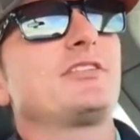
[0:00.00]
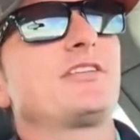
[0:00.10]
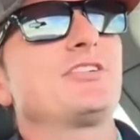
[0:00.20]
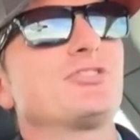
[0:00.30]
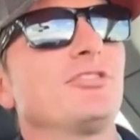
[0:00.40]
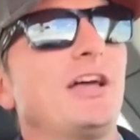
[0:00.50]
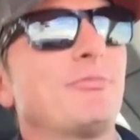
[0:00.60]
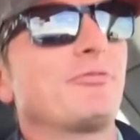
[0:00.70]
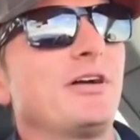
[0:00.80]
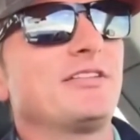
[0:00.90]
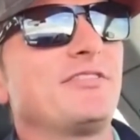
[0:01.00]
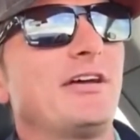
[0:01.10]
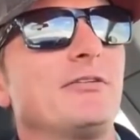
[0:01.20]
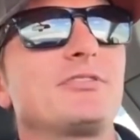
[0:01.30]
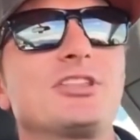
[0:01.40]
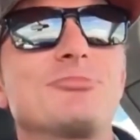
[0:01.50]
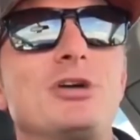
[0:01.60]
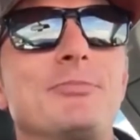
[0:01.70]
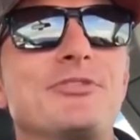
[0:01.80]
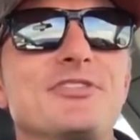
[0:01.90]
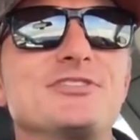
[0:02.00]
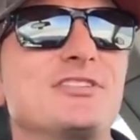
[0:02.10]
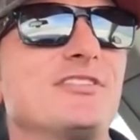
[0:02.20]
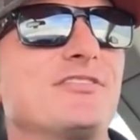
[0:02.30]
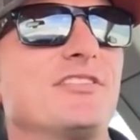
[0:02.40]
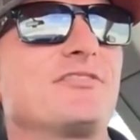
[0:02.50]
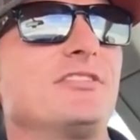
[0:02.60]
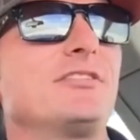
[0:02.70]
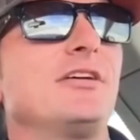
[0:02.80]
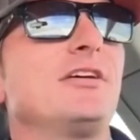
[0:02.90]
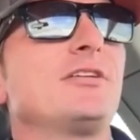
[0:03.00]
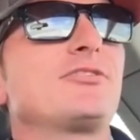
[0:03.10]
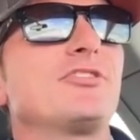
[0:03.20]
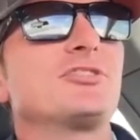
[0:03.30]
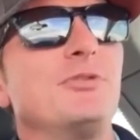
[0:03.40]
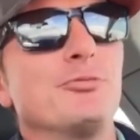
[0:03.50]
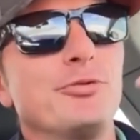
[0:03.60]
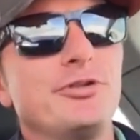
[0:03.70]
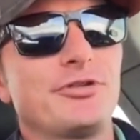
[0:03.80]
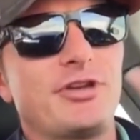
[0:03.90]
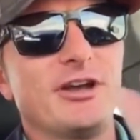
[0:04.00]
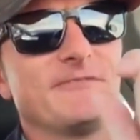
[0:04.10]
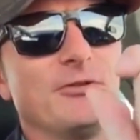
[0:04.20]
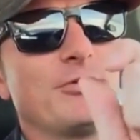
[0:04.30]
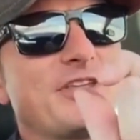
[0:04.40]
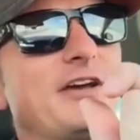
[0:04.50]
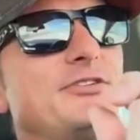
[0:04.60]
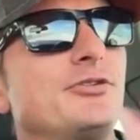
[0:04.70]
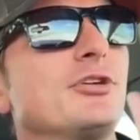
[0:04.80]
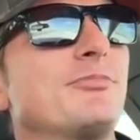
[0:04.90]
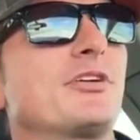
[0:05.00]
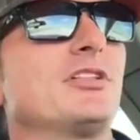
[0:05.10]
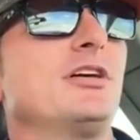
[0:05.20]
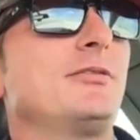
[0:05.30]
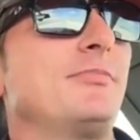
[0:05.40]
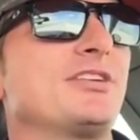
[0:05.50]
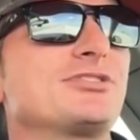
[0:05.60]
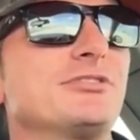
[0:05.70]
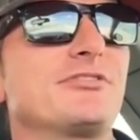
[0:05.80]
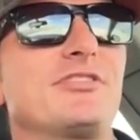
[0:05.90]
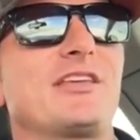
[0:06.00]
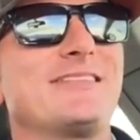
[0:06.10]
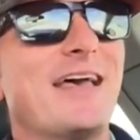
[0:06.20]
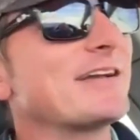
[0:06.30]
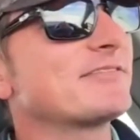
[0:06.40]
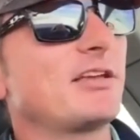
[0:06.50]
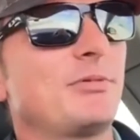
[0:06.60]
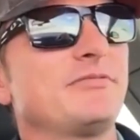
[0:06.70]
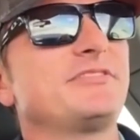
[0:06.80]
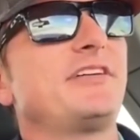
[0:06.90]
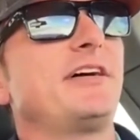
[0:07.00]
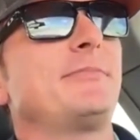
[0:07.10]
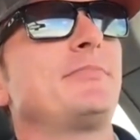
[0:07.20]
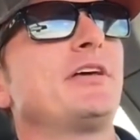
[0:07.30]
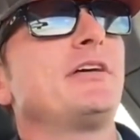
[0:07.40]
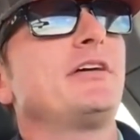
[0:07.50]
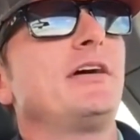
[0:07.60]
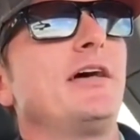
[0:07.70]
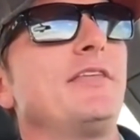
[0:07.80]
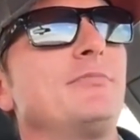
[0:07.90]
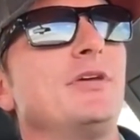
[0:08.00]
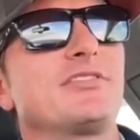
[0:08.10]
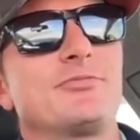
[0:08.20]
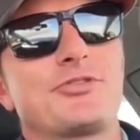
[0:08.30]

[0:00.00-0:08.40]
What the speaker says: get your alignment rods out, get the ball position consistent, start to be real careful with how you grip the club, make sure it's the exact same every time, and then make some